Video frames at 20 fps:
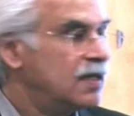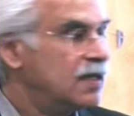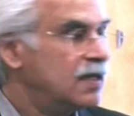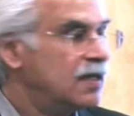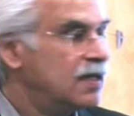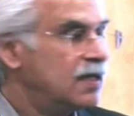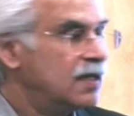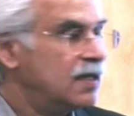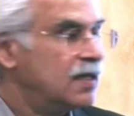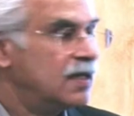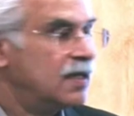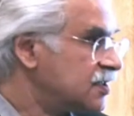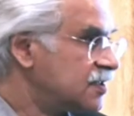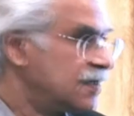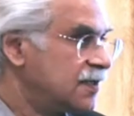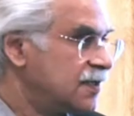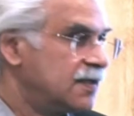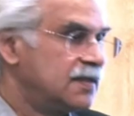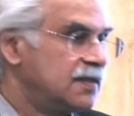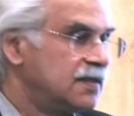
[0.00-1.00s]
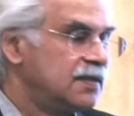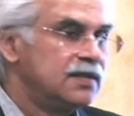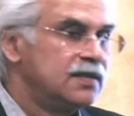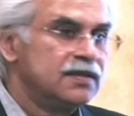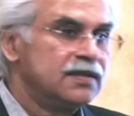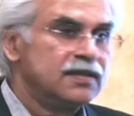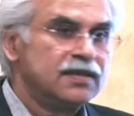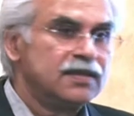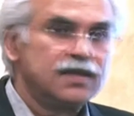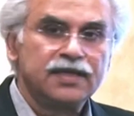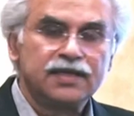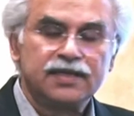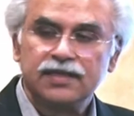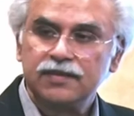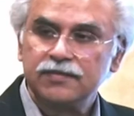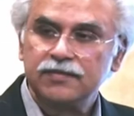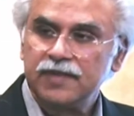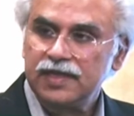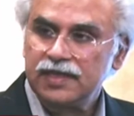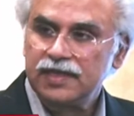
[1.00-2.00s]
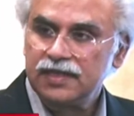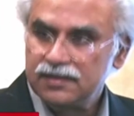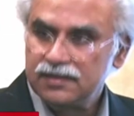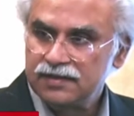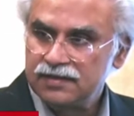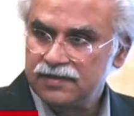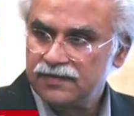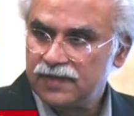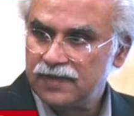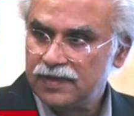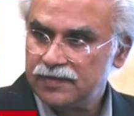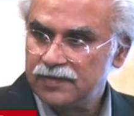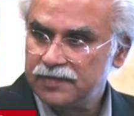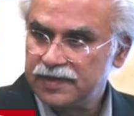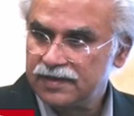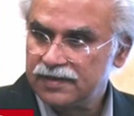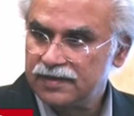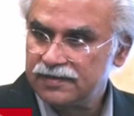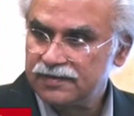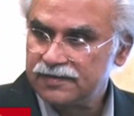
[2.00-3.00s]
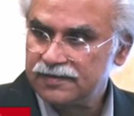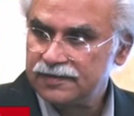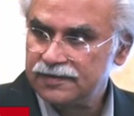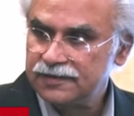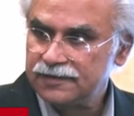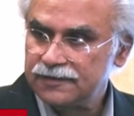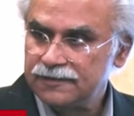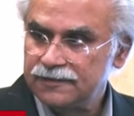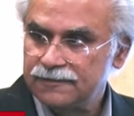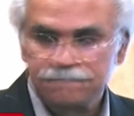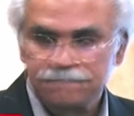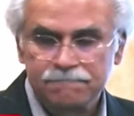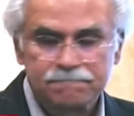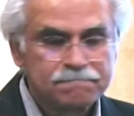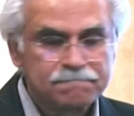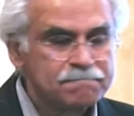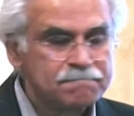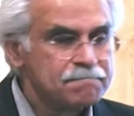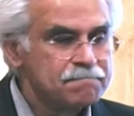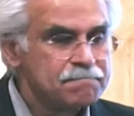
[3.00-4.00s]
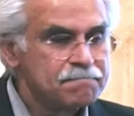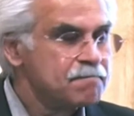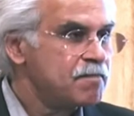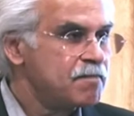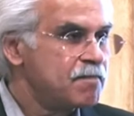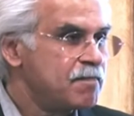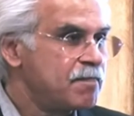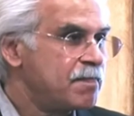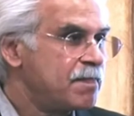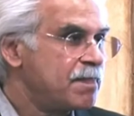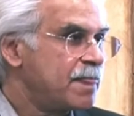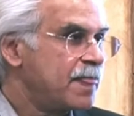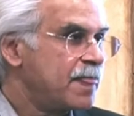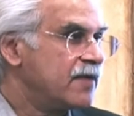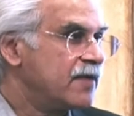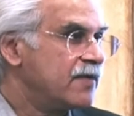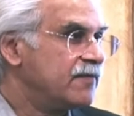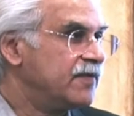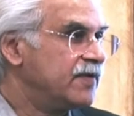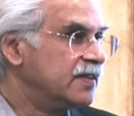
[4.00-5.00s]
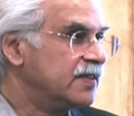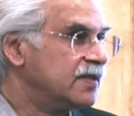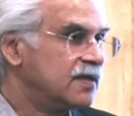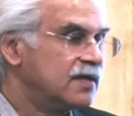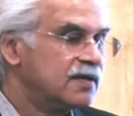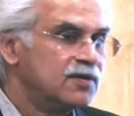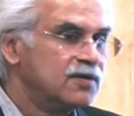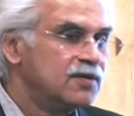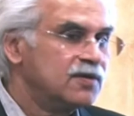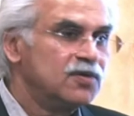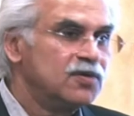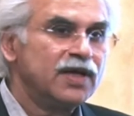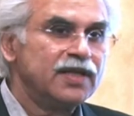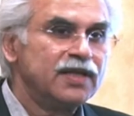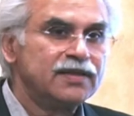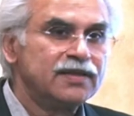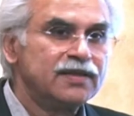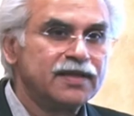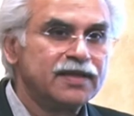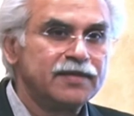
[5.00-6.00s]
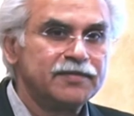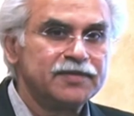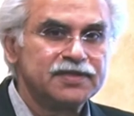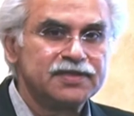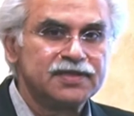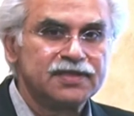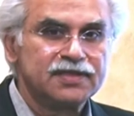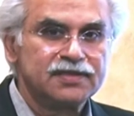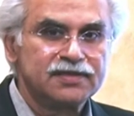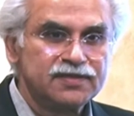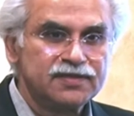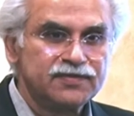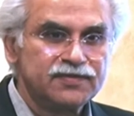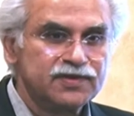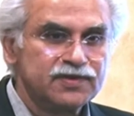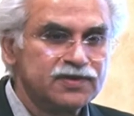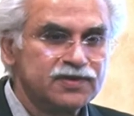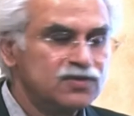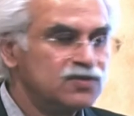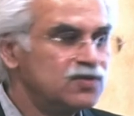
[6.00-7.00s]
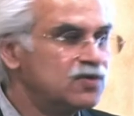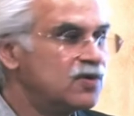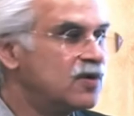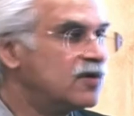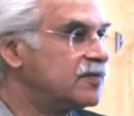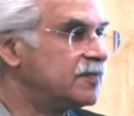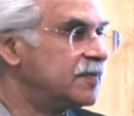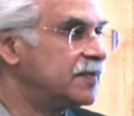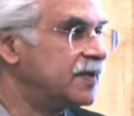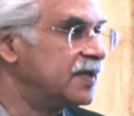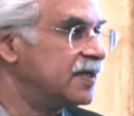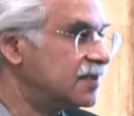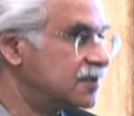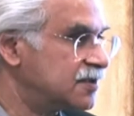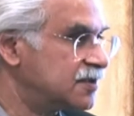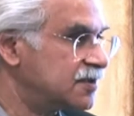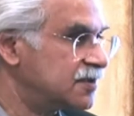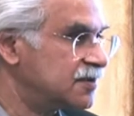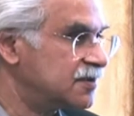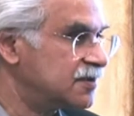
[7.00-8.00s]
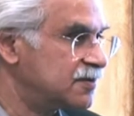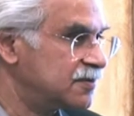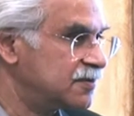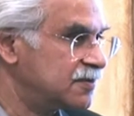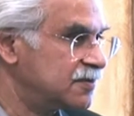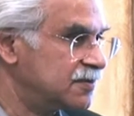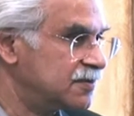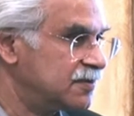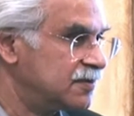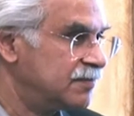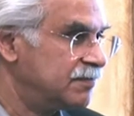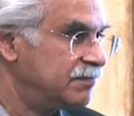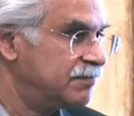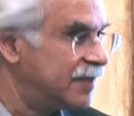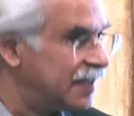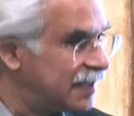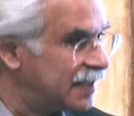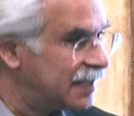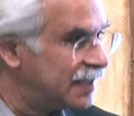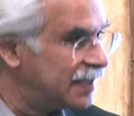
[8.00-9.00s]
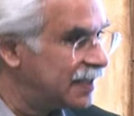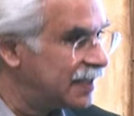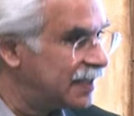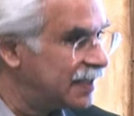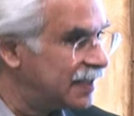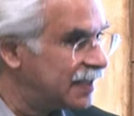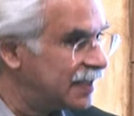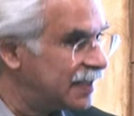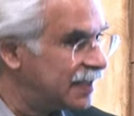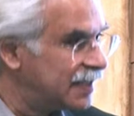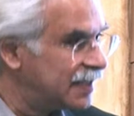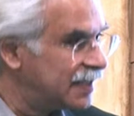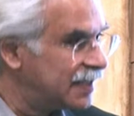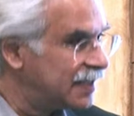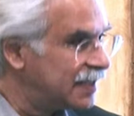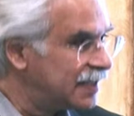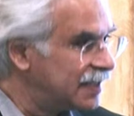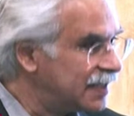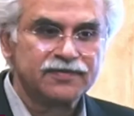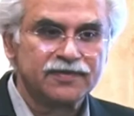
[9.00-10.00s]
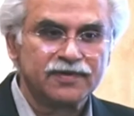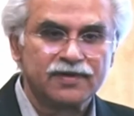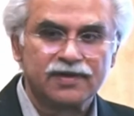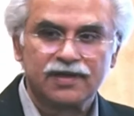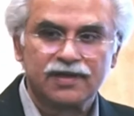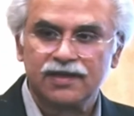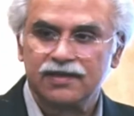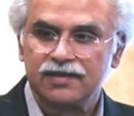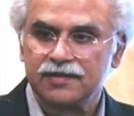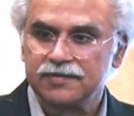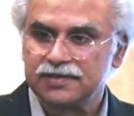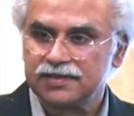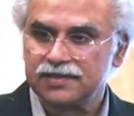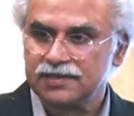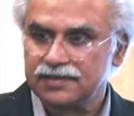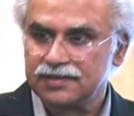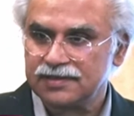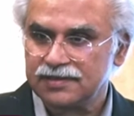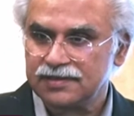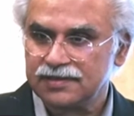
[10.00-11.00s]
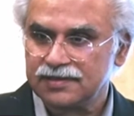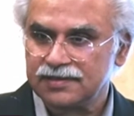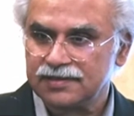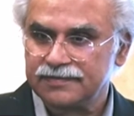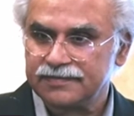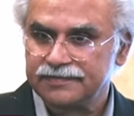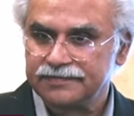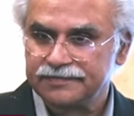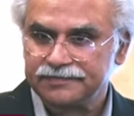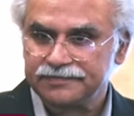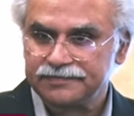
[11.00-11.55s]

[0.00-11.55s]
In Pakistan, like in many other developing countries, when there are no health emergencies, we do not pay attention to building our capacity for health emergencies.